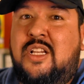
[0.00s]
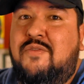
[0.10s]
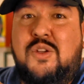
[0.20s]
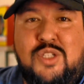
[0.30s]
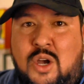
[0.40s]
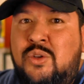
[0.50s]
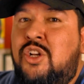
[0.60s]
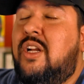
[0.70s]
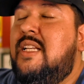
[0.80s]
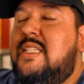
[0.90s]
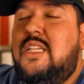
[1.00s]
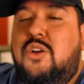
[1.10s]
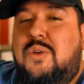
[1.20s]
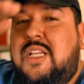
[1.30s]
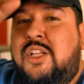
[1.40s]
If you don't, you're gonna see
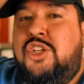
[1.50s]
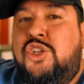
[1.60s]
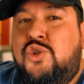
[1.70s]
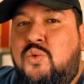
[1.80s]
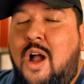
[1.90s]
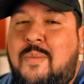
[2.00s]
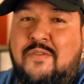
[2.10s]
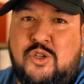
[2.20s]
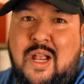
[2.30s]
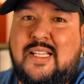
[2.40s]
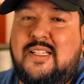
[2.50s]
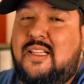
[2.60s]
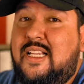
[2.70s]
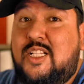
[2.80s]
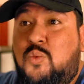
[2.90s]
your retention drop off
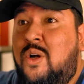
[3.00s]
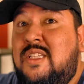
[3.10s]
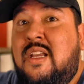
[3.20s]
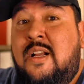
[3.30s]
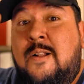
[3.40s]
drastically, because once